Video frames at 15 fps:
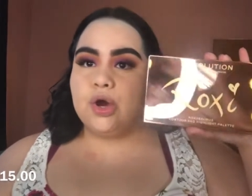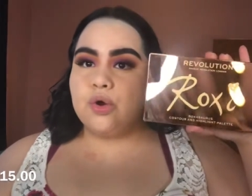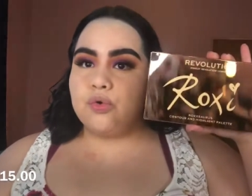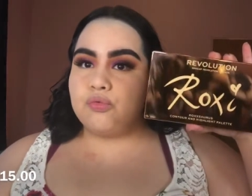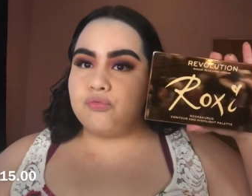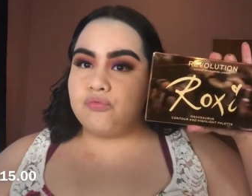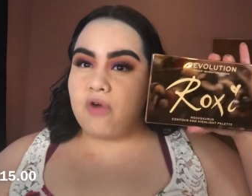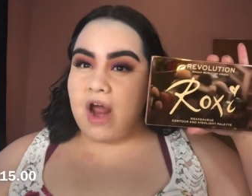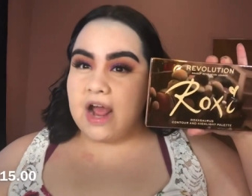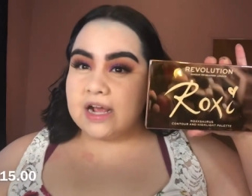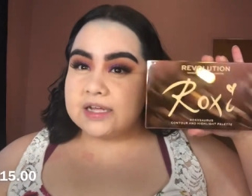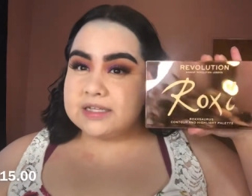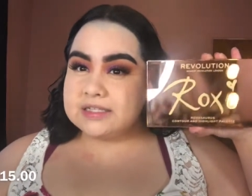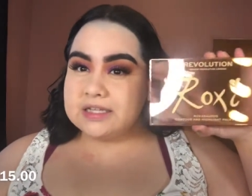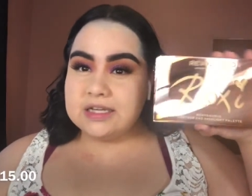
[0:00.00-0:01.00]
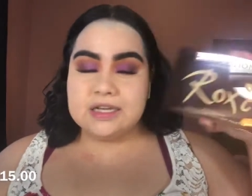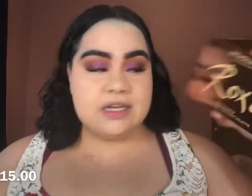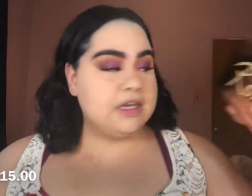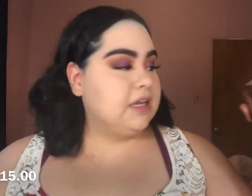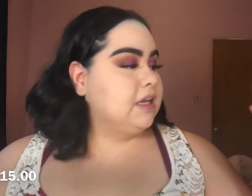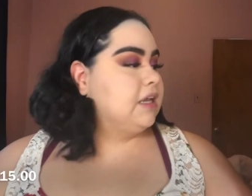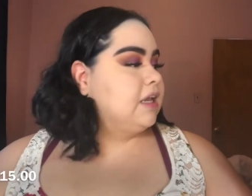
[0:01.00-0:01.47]

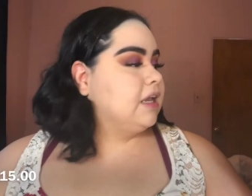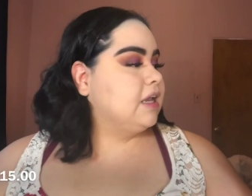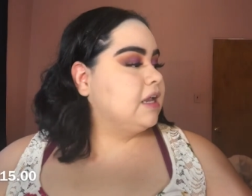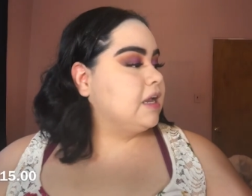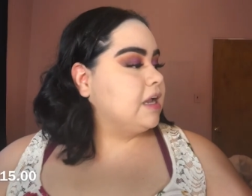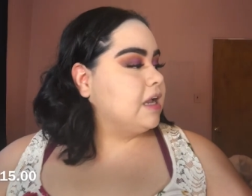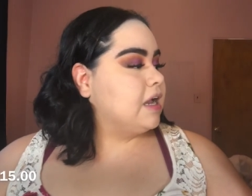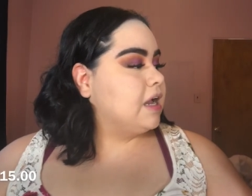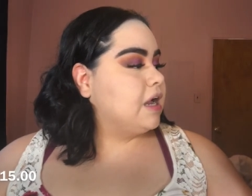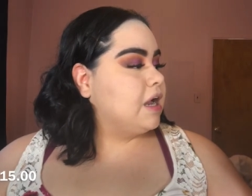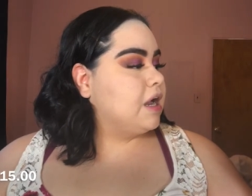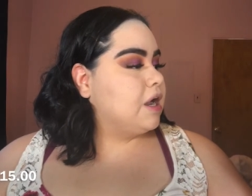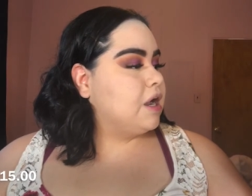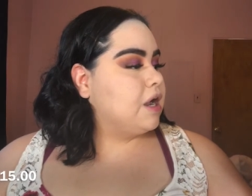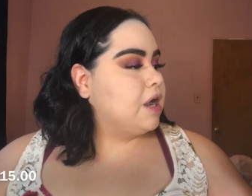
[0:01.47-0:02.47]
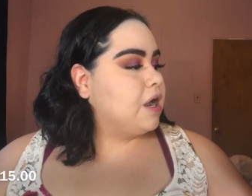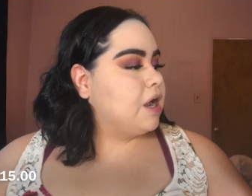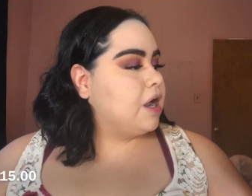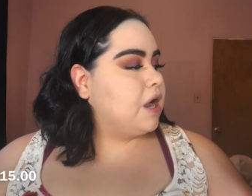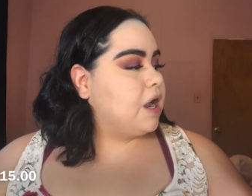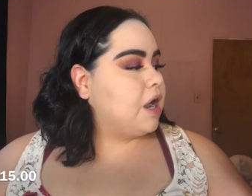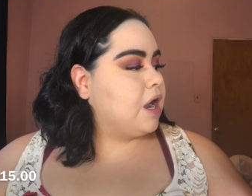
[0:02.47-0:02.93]
Roxy
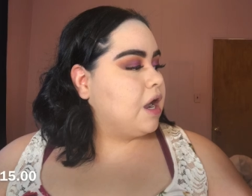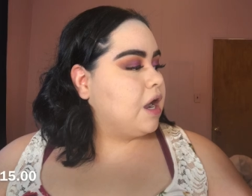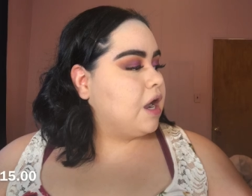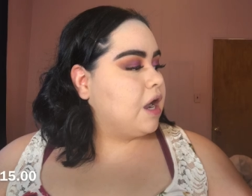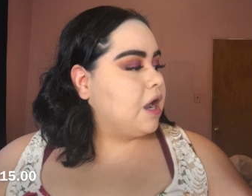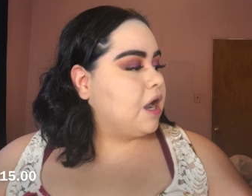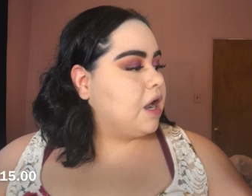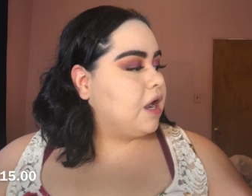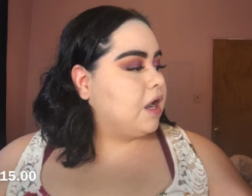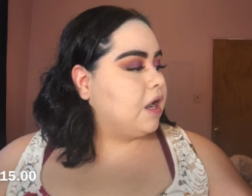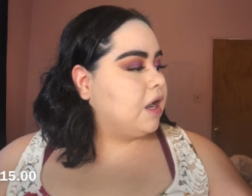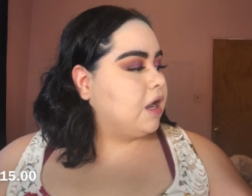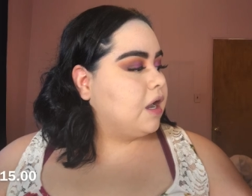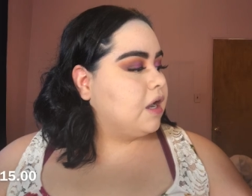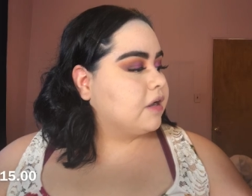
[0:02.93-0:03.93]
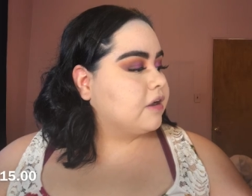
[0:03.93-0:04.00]
uh,